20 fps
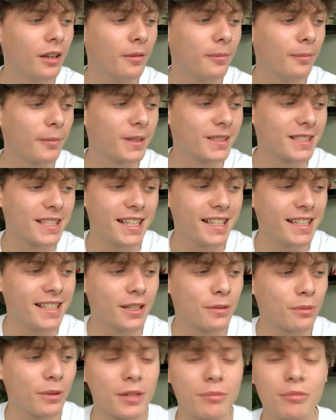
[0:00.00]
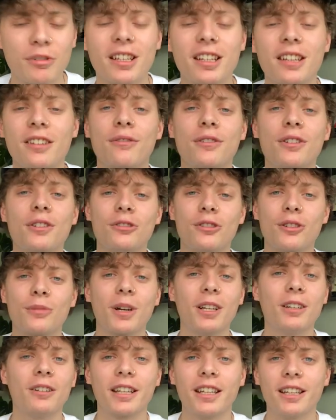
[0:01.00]
Because the easiest way to predict your future is
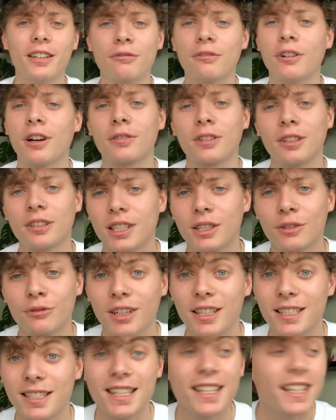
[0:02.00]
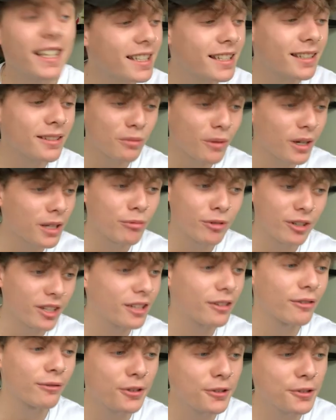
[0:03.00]
by looking at your 5 closest friends. The easiest way to
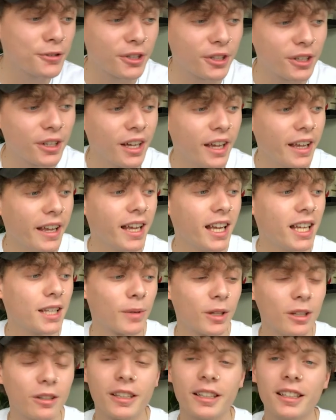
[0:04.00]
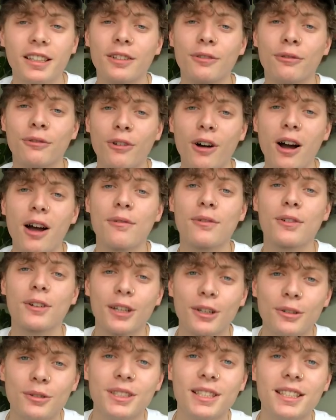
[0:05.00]
predict your future is by looking at the 5
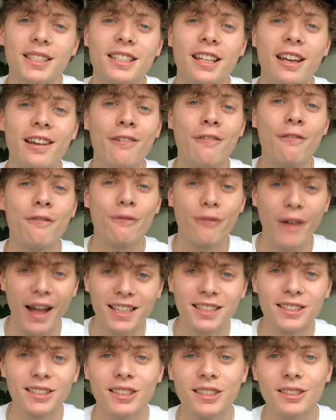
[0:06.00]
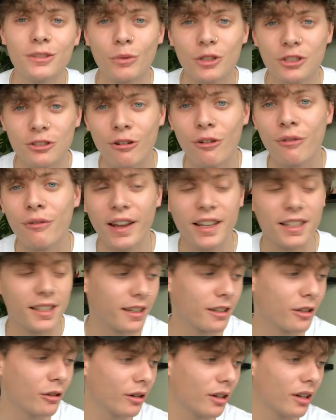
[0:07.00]
closest factors which are
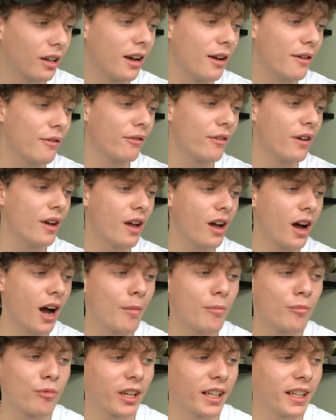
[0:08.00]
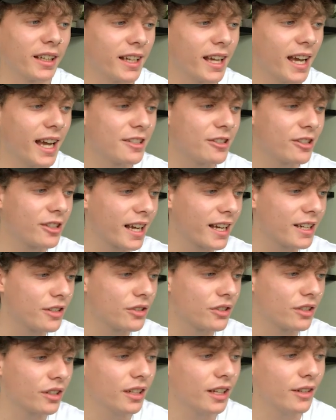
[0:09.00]
affecting your life. Upbringing,
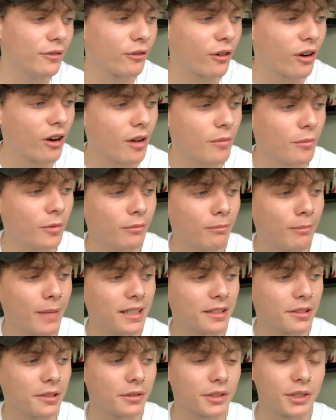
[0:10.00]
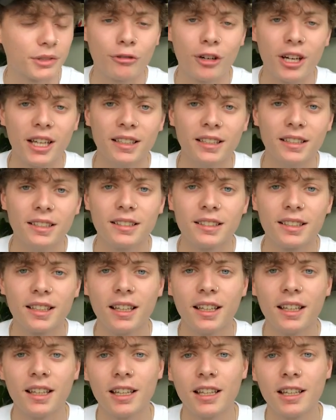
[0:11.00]
education, environment, mentors, friends,
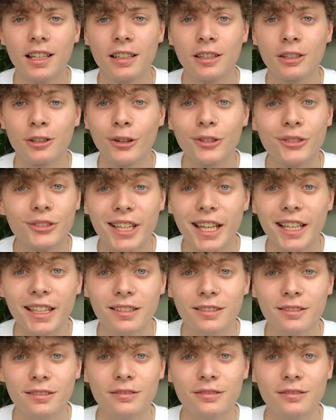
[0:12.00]
content,